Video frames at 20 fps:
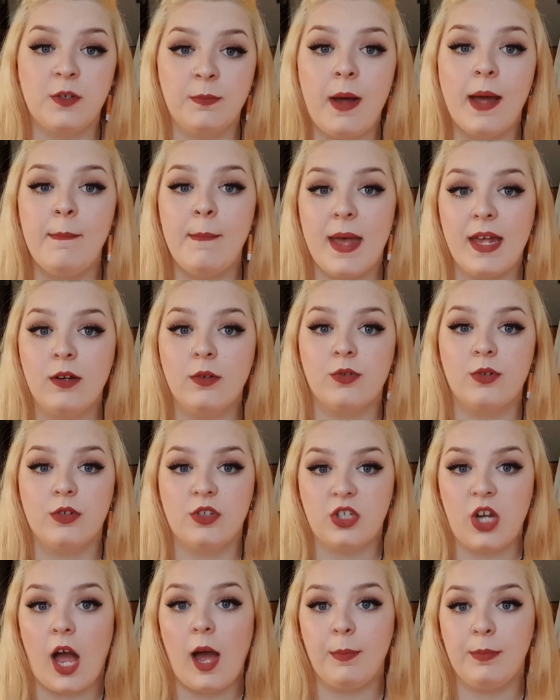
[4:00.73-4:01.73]
my metal
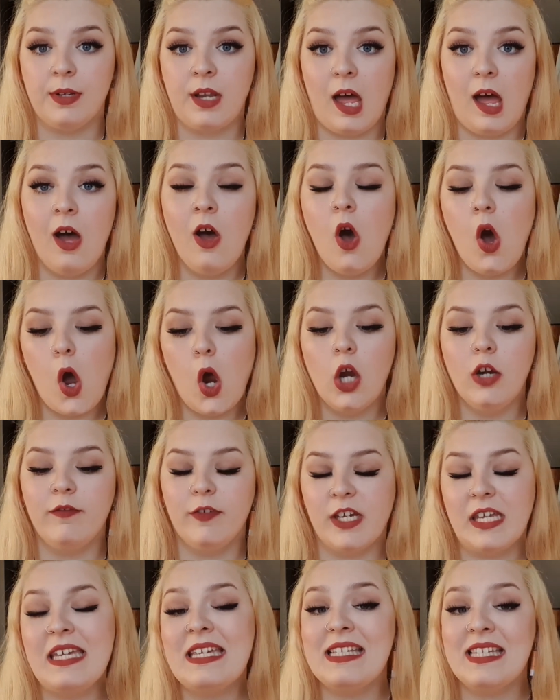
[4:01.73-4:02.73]
sharpener over
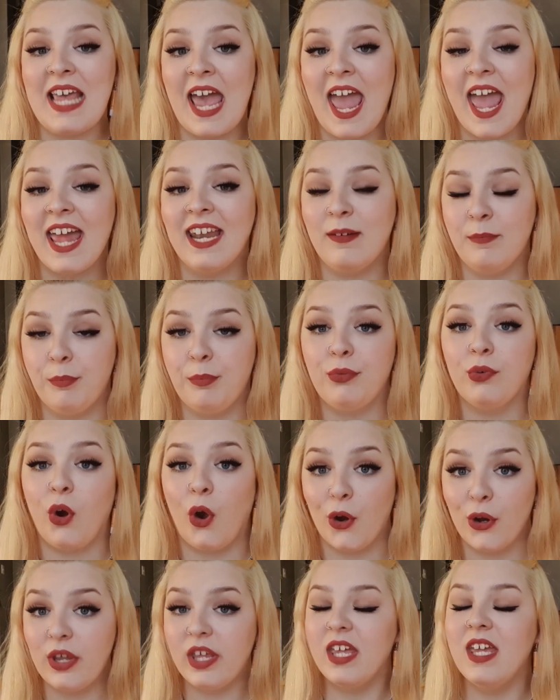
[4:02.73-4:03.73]
a kid's head and
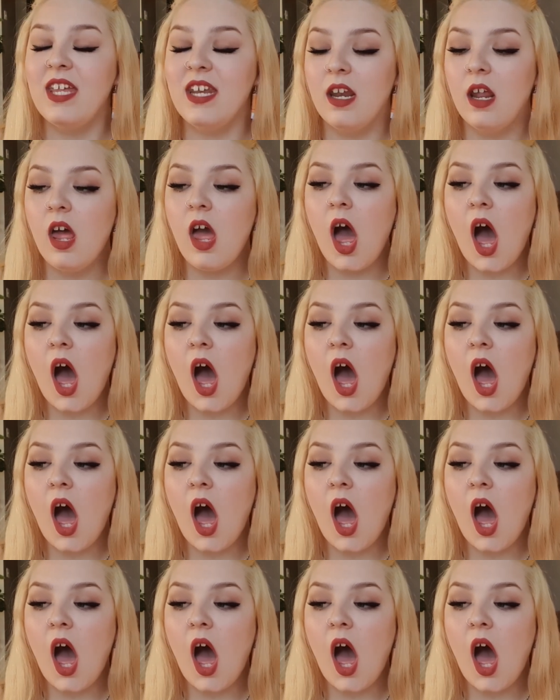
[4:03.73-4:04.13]
broke it.